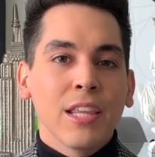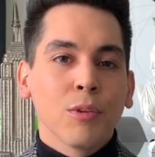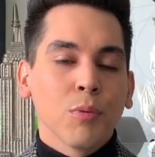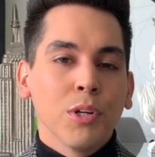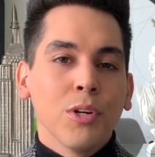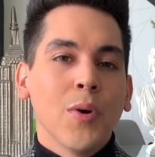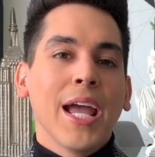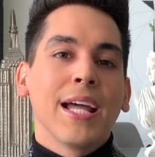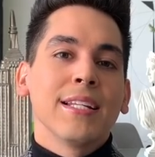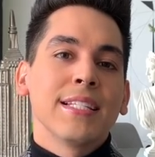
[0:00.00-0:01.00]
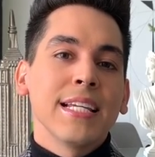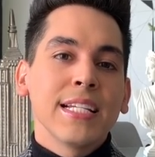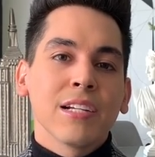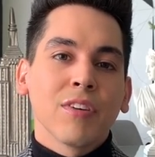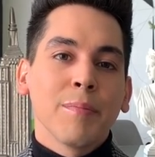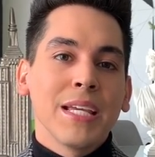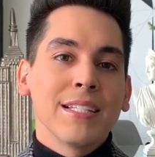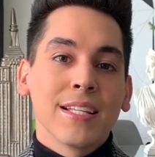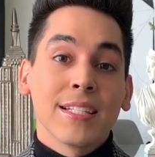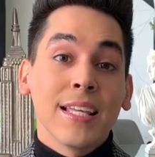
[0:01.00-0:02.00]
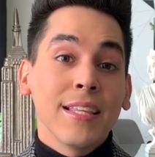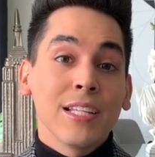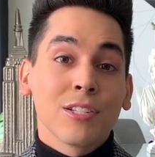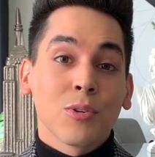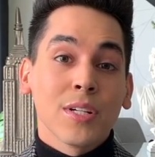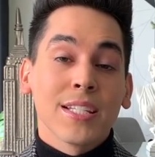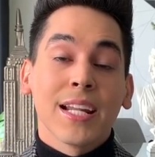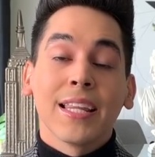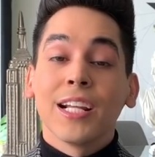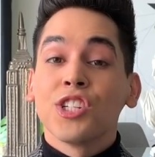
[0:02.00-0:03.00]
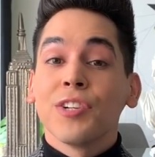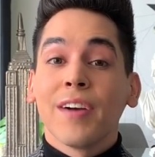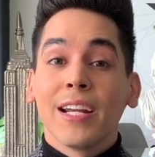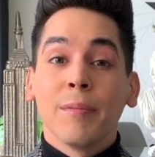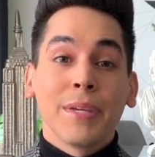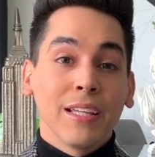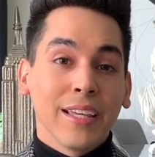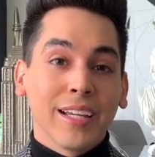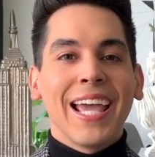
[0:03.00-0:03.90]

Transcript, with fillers: through and seek different pieces in these stores that I think she'd find appealing.